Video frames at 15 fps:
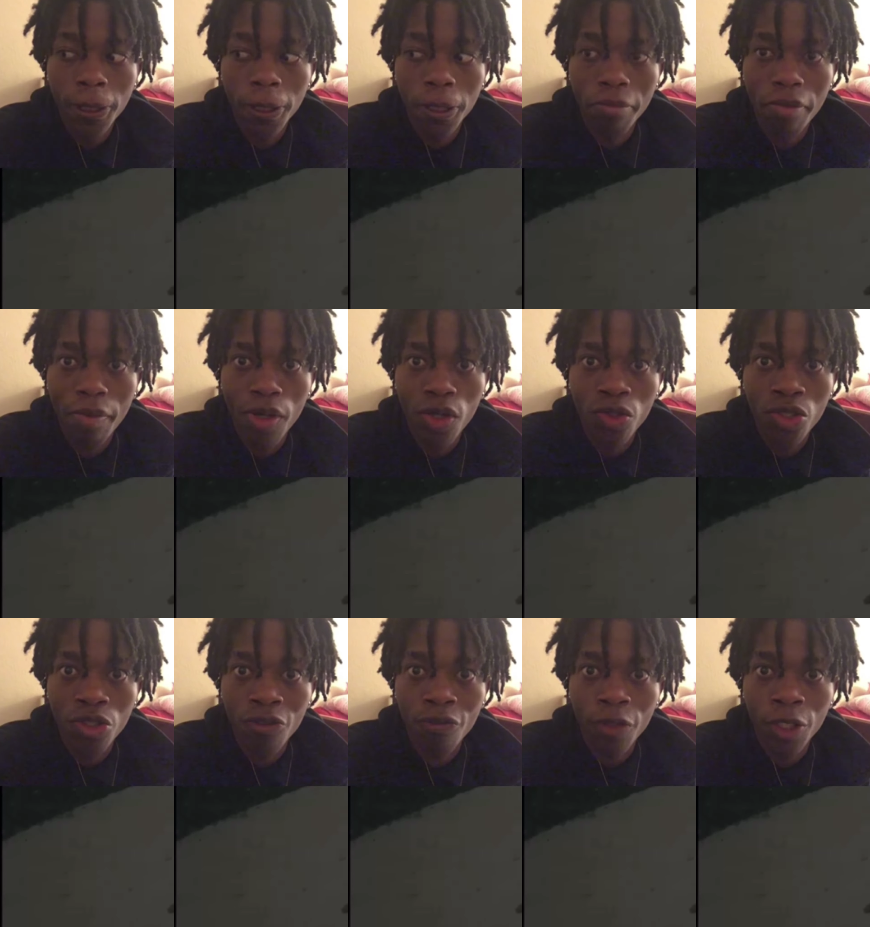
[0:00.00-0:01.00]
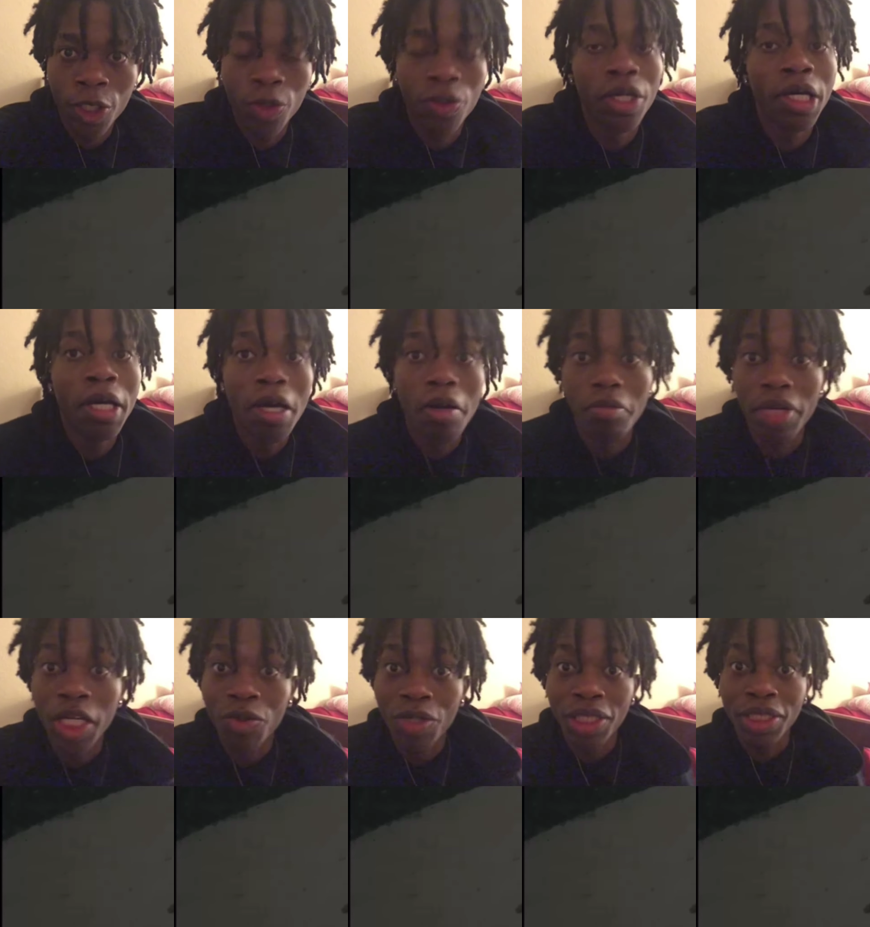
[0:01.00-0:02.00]
My bottle just fell. But
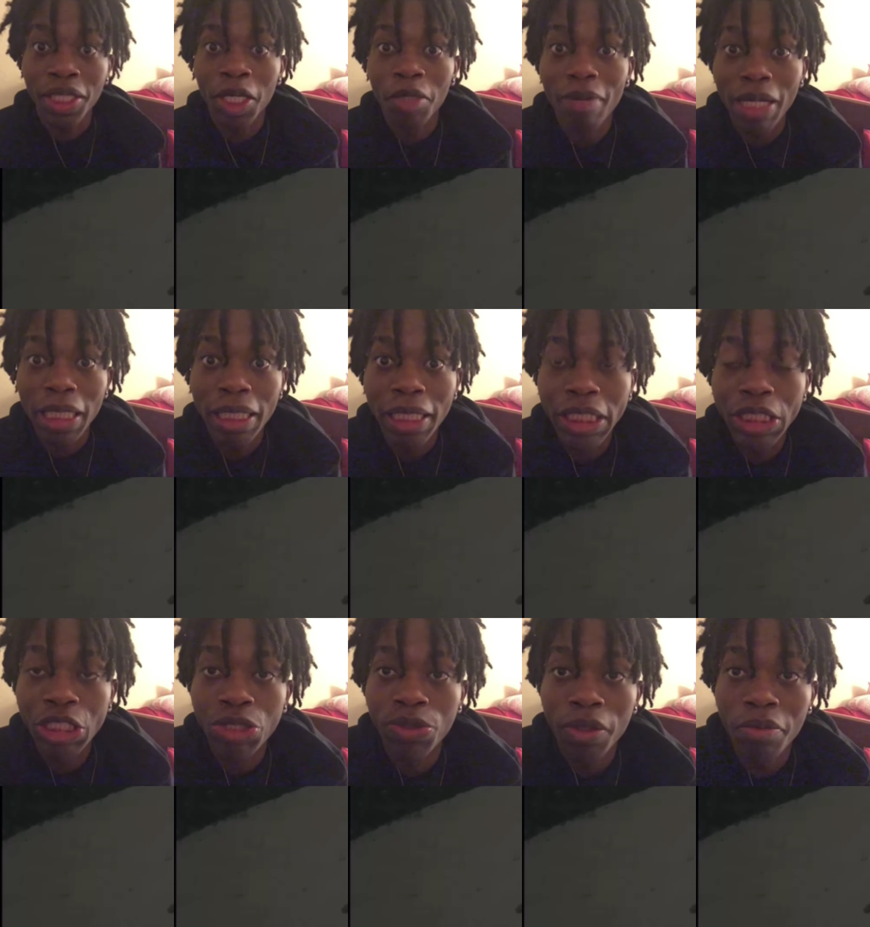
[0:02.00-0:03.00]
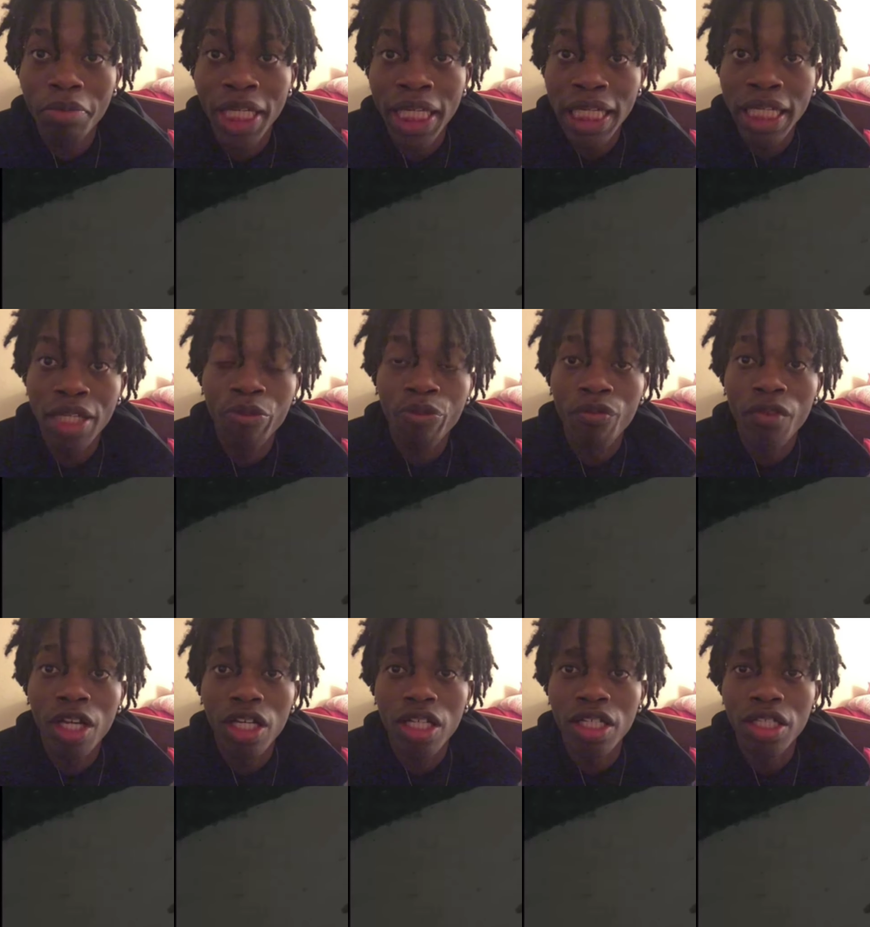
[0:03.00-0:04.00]
anyways, gang, anybody get into it, man.
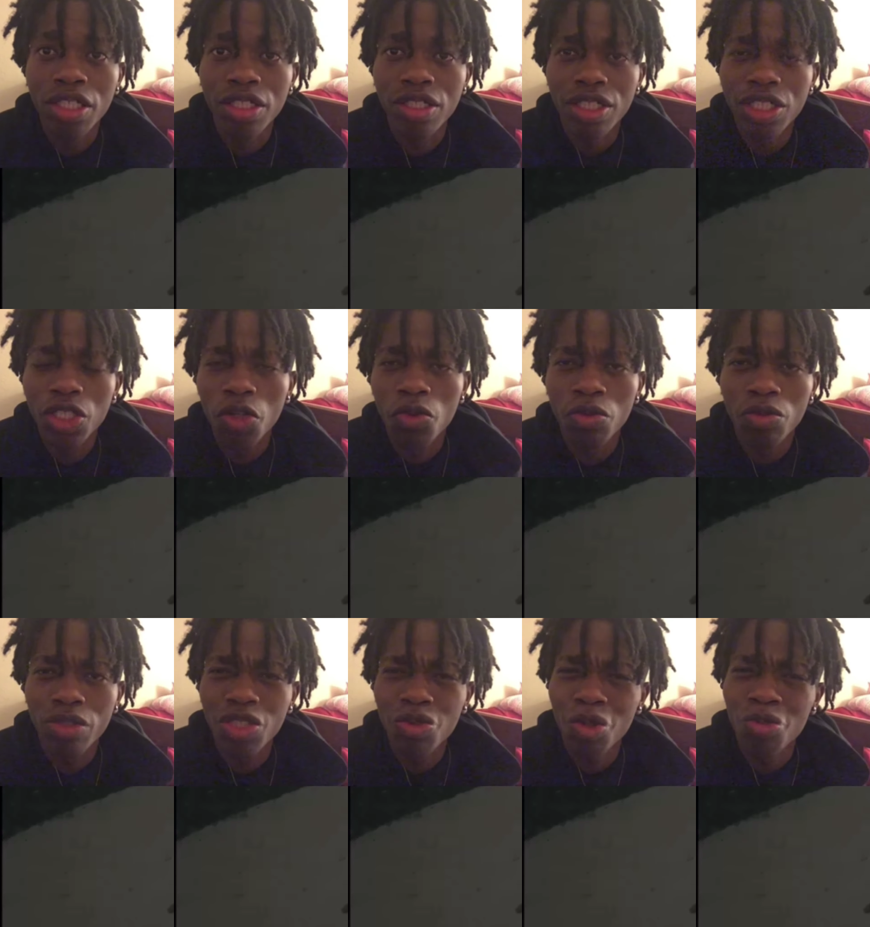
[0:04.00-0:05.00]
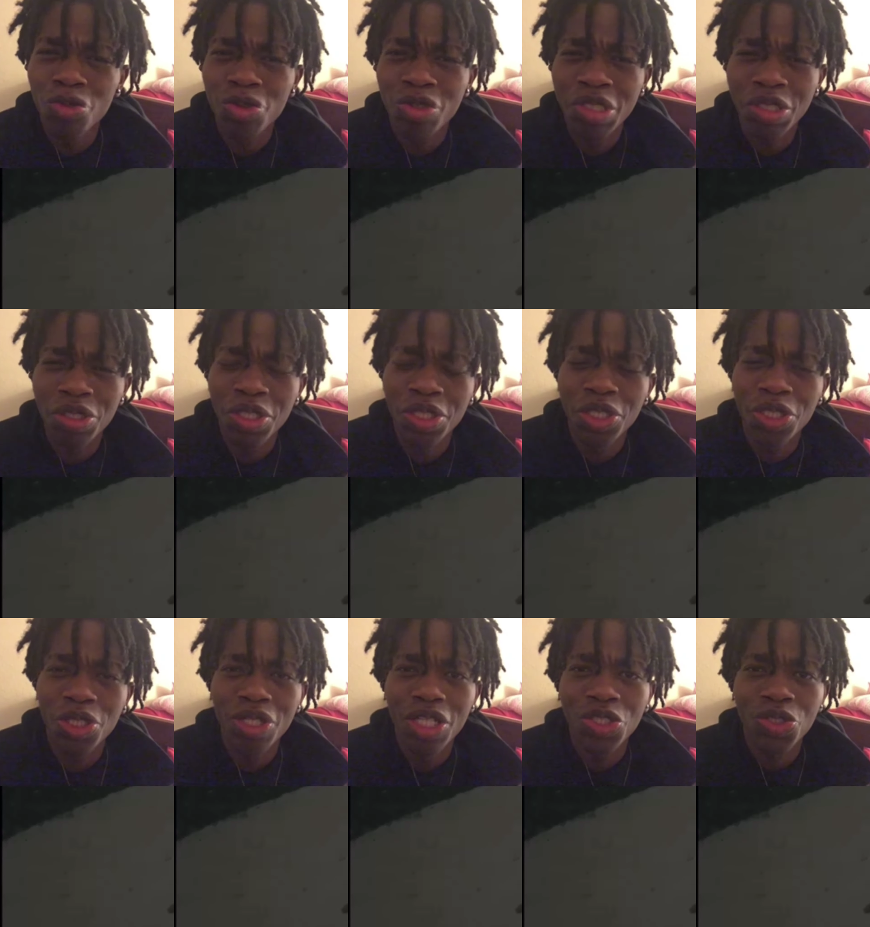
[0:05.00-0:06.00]
Yeah, this, this song, this song released a year
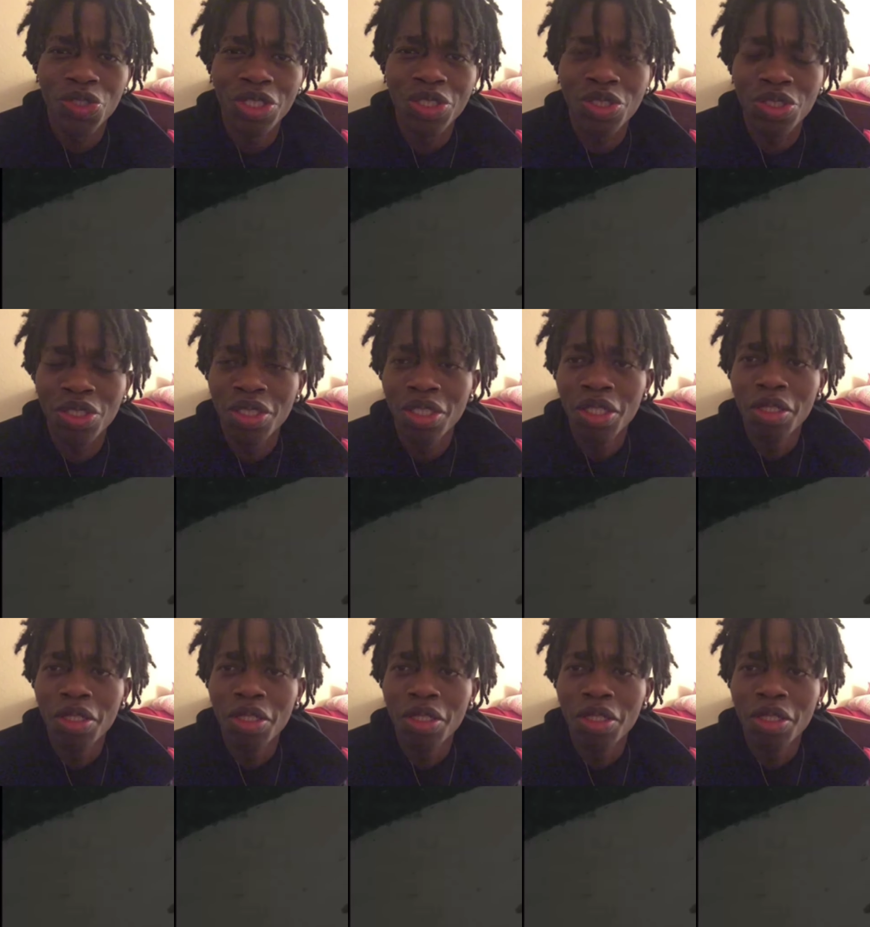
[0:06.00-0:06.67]
ago. That's crazy.